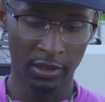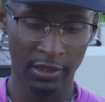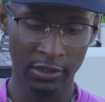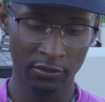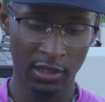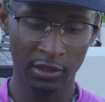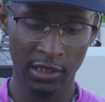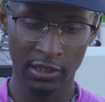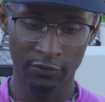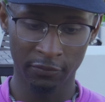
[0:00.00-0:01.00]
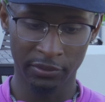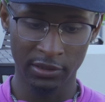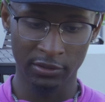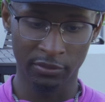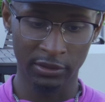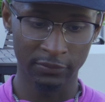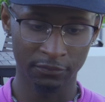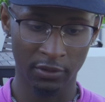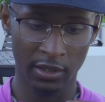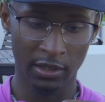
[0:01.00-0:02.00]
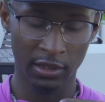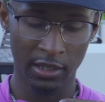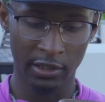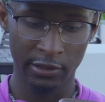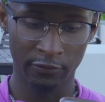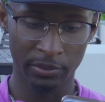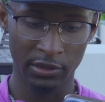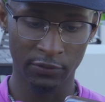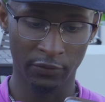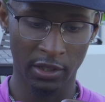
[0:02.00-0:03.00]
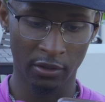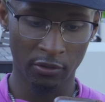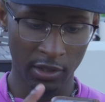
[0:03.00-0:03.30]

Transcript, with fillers: But they do got a lot of different pieces, bro. They got a lot of different pieces for y'all